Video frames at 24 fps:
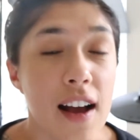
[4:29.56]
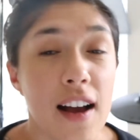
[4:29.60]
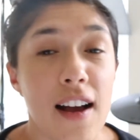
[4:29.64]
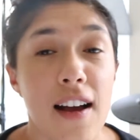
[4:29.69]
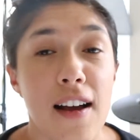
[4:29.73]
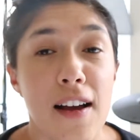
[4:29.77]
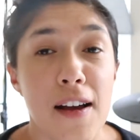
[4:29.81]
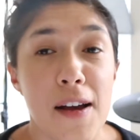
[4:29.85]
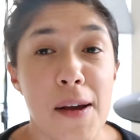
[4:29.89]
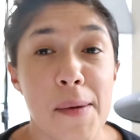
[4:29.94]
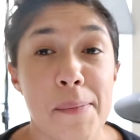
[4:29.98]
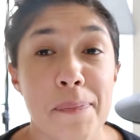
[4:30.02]

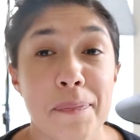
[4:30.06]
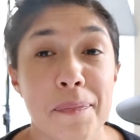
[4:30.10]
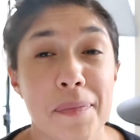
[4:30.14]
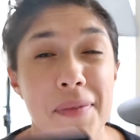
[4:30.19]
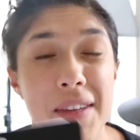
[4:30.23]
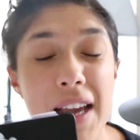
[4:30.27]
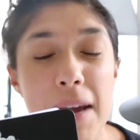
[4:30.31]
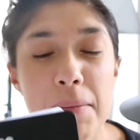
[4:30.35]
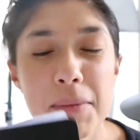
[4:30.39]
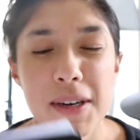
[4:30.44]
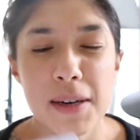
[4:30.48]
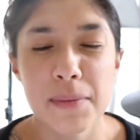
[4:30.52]
Um,
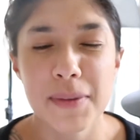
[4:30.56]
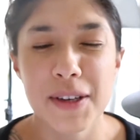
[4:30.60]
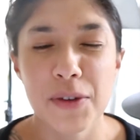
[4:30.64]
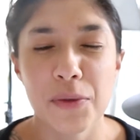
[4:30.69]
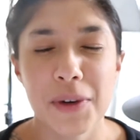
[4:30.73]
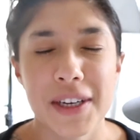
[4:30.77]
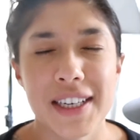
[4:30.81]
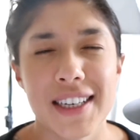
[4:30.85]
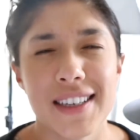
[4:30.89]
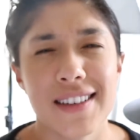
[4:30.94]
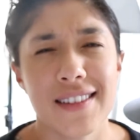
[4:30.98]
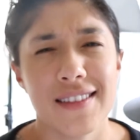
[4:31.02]
I'm gonna be
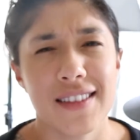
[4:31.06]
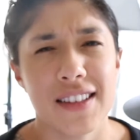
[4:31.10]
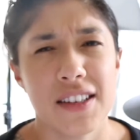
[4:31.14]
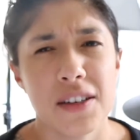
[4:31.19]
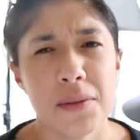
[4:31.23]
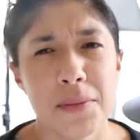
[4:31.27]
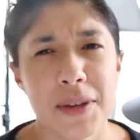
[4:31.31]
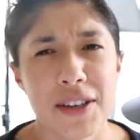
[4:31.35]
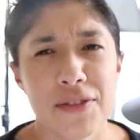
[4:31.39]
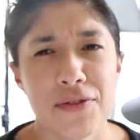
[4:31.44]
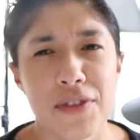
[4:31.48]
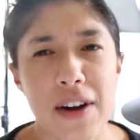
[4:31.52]
reading a little
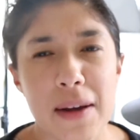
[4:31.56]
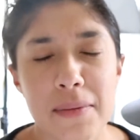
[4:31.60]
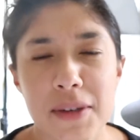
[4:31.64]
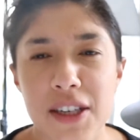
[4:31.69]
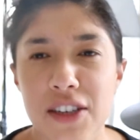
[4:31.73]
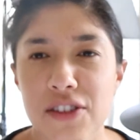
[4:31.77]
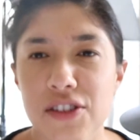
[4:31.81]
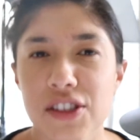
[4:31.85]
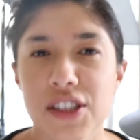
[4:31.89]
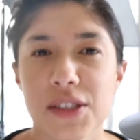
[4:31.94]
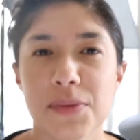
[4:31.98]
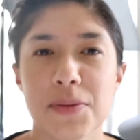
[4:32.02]
bit from
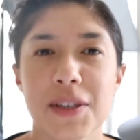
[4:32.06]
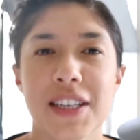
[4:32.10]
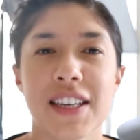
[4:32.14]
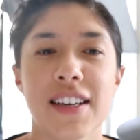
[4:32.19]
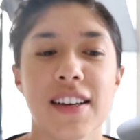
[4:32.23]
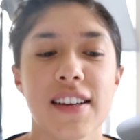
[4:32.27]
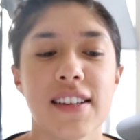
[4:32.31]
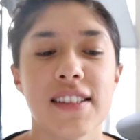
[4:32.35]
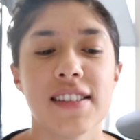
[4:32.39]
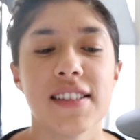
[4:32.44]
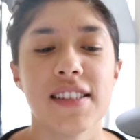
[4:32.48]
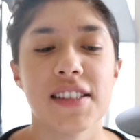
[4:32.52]
here just
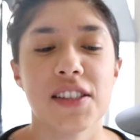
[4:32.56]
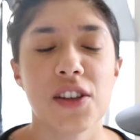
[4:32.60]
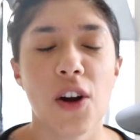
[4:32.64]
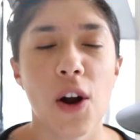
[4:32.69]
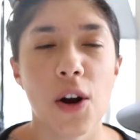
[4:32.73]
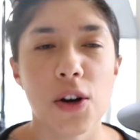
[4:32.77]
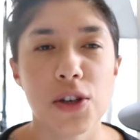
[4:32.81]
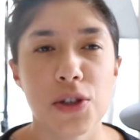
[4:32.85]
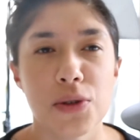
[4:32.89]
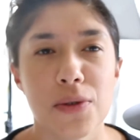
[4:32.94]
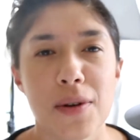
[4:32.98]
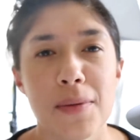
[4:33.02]
because it's
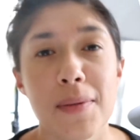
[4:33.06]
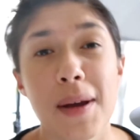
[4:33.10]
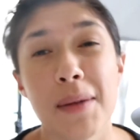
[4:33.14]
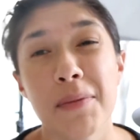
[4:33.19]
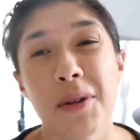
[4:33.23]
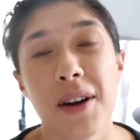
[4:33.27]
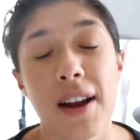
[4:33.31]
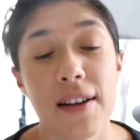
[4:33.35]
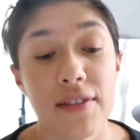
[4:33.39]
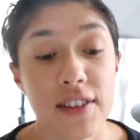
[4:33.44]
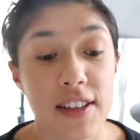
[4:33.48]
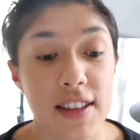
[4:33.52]
hard to
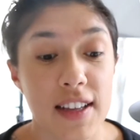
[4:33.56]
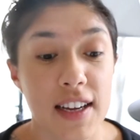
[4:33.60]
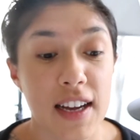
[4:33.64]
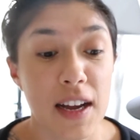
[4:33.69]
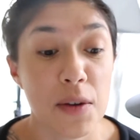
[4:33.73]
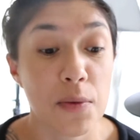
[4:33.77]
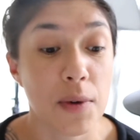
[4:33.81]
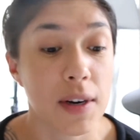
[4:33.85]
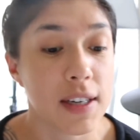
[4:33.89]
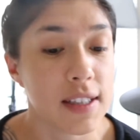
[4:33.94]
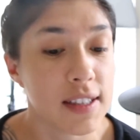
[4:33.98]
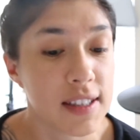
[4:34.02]
remember everything I
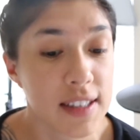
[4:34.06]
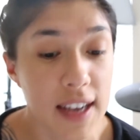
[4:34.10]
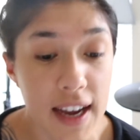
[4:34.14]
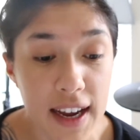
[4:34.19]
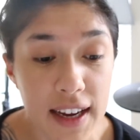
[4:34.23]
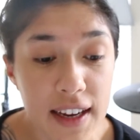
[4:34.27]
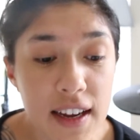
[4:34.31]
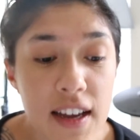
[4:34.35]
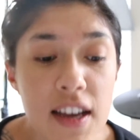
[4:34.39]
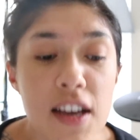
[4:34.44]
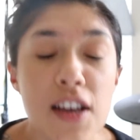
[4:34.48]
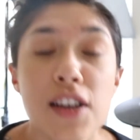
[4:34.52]
wanna
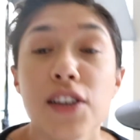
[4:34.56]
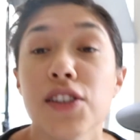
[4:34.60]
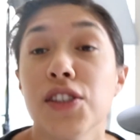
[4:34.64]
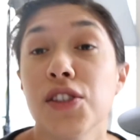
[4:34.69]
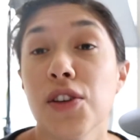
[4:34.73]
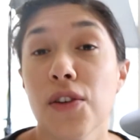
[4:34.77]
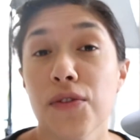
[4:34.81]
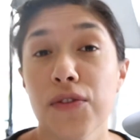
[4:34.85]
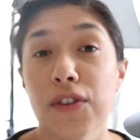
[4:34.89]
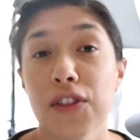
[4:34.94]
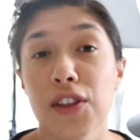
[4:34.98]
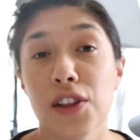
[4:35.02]
say.
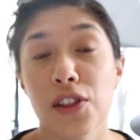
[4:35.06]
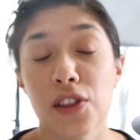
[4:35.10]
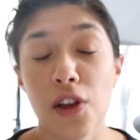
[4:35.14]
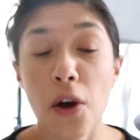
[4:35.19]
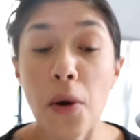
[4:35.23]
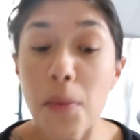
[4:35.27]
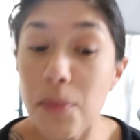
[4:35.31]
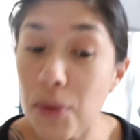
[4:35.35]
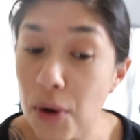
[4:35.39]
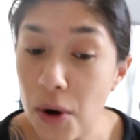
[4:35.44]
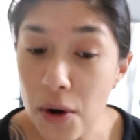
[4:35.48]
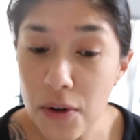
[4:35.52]
So for the
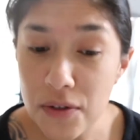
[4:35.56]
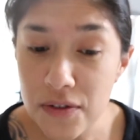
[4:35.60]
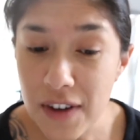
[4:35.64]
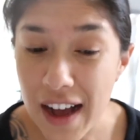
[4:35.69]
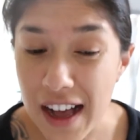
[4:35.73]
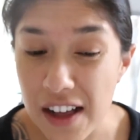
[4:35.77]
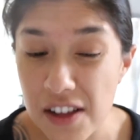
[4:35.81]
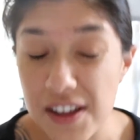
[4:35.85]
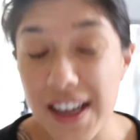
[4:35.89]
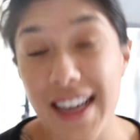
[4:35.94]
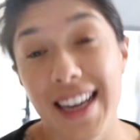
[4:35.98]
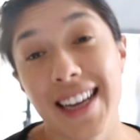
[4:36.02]
low
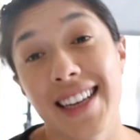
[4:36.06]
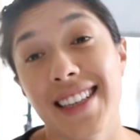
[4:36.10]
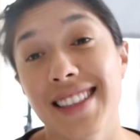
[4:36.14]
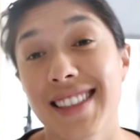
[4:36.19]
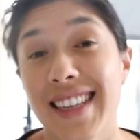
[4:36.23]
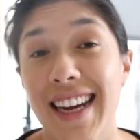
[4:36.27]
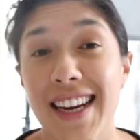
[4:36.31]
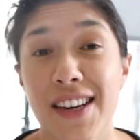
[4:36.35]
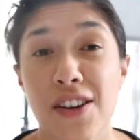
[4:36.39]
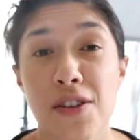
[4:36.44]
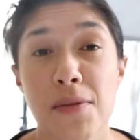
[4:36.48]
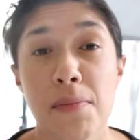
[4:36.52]
profile
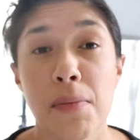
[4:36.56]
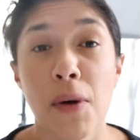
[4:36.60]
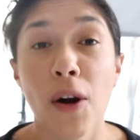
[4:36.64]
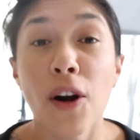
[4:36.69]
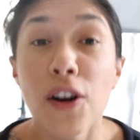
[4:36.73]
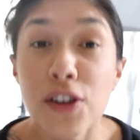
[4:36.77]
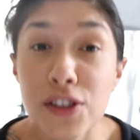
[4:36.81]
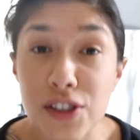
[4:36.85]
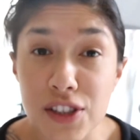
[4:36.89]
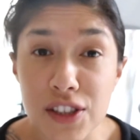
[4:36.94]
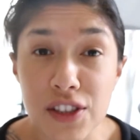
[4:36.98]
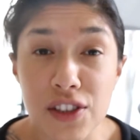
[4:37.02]
container
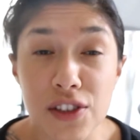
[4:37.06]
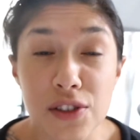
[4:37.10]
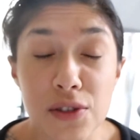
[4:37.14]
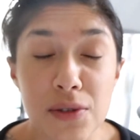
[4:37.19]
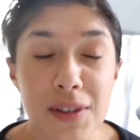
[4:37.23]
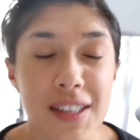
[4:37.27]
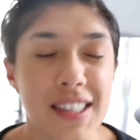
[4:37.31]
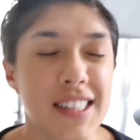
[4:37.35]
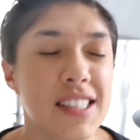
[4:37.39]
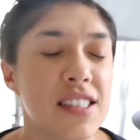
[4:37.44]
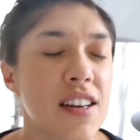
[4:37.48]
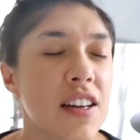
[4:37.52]
part two,
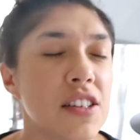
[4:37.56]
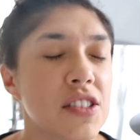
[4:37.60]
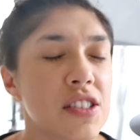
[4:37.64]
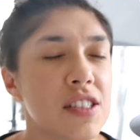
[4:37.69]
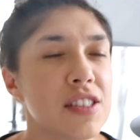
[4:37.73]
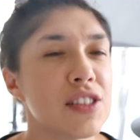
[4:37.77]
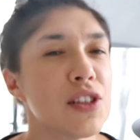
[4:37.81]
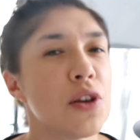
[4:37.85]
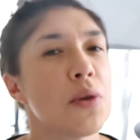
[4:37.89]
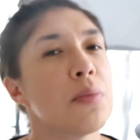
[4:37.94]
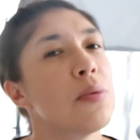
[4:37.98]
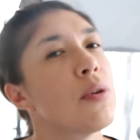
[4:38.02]
it's not
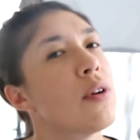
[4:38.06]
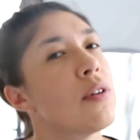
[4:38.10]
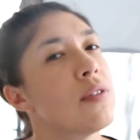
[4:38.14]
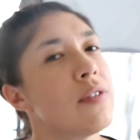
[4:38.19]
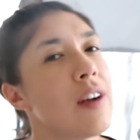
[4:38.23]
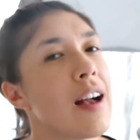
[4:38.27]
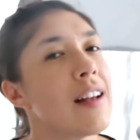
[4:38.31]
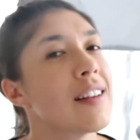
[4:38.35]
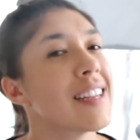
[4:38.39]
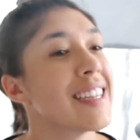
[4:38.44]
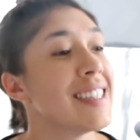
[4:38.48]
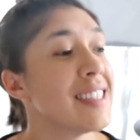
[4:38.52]
just low
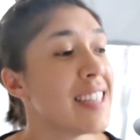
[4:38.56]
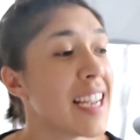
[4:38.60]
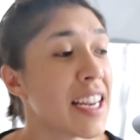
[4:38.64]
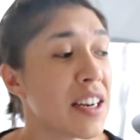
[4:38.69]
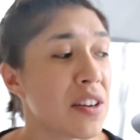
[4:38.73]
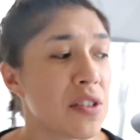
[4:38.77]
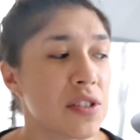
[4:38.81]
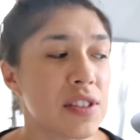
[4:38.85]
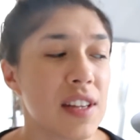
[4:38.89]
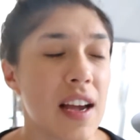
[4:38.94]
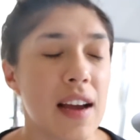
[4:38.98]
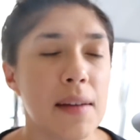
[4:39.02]
profile
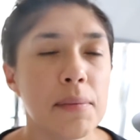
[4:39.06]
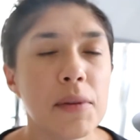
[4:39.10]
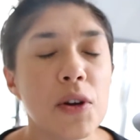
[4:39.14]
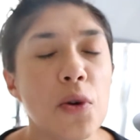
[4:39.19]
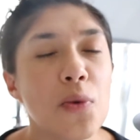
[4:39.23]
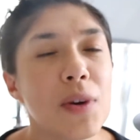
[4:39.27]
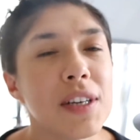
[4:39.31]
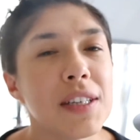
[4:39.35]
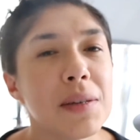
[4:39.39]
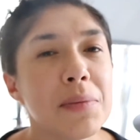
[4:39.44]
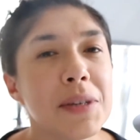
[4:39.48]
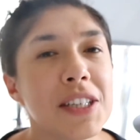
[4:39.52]
containers. I'm
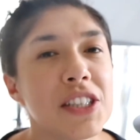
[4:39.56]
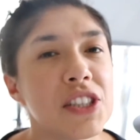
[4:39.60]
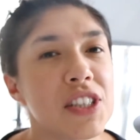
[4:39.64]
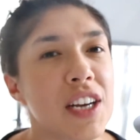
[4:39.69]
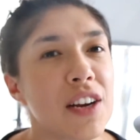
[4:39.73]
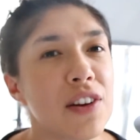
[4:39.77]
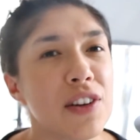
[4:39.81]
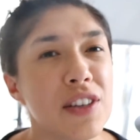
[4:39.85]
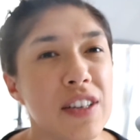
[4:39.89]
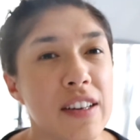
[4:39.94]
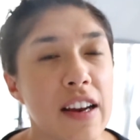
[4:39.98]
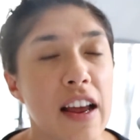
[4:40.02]
going to be
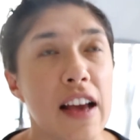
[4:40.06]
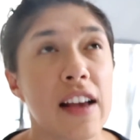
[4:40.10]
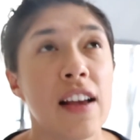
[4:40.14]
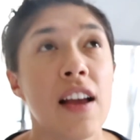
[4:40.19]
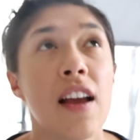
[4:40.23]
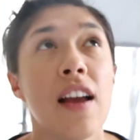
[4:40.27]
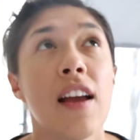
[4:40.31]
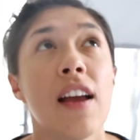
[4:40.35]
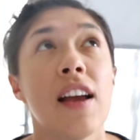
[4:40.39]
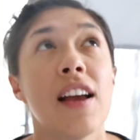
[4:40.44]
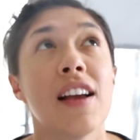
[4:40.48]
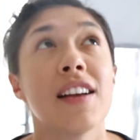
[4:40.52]
sharing
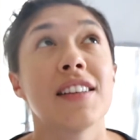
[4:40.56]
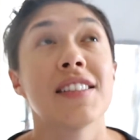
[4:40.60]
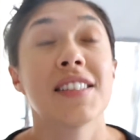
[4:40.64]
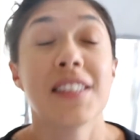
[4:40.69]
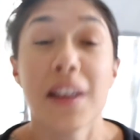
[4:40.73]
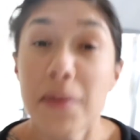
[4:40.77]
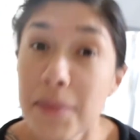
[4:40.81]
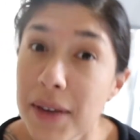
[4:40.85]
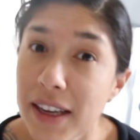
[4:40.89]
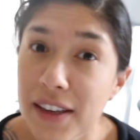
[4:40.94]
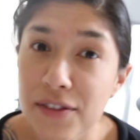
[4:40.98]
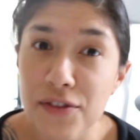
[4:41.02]

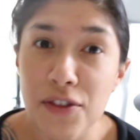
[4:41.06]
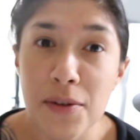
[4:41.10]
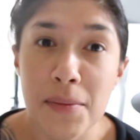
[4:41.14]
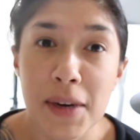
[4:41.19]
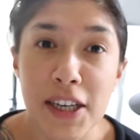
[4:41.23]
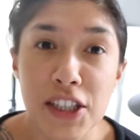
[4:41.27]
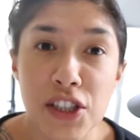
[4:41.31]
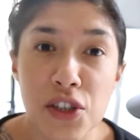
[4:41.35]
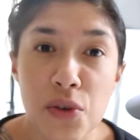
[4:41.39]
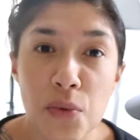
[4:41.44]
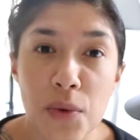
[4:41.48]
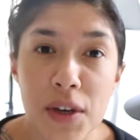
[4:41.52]
some
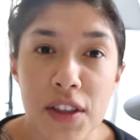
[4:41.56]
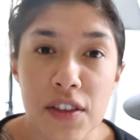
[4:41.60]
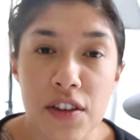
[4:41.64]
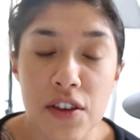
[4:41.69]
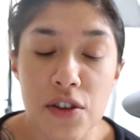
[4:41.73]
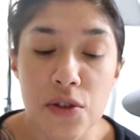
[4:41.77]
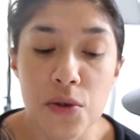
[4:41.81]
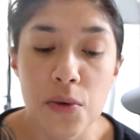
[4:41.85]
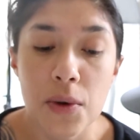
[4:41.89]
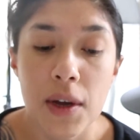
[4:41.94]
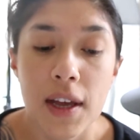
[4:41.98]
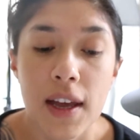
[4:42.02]
information with
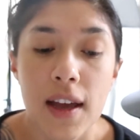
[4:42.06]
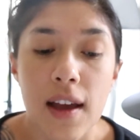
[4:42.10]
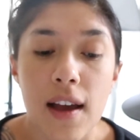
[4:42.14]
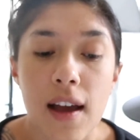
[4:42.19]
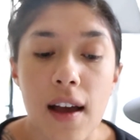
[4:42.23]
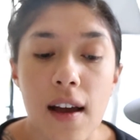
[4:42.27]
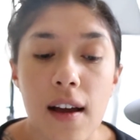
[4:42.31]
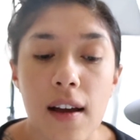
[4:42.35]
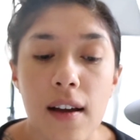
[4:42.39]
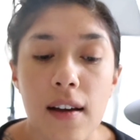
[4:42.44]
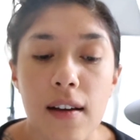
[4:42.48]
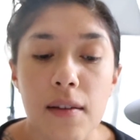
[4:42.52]
you
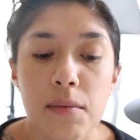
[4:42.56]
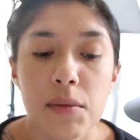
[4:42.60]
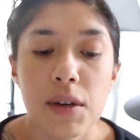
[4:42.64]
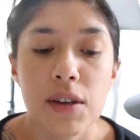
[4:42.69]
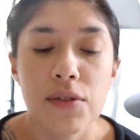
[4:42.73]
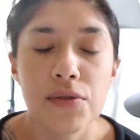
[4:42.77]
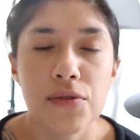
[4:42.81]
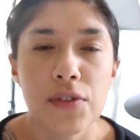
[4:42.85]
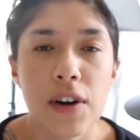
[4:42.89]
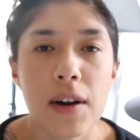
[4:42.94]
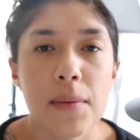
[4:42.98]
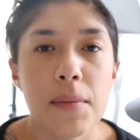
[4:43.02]
um,
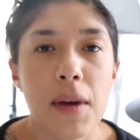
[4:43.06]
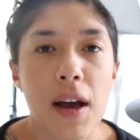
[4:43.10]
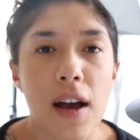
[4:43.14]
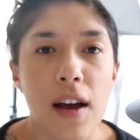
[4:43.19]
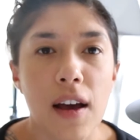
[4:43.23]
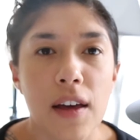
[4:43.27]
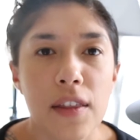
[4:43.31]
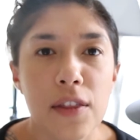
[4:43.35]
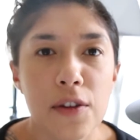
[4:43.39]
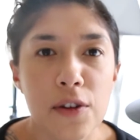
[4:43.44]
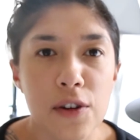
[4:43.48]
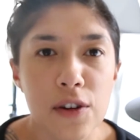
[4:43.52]
from
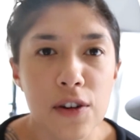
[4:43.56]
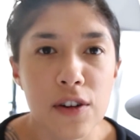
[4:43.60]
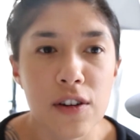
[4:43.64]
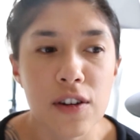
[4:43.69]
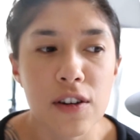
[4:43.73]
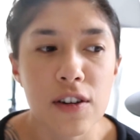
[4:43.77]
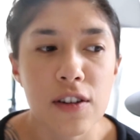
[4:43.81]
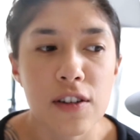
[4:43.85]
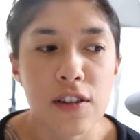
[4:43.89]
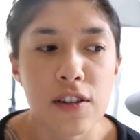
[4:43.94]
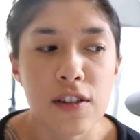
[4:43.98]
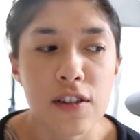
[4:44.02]

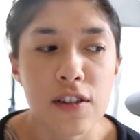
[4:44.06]
other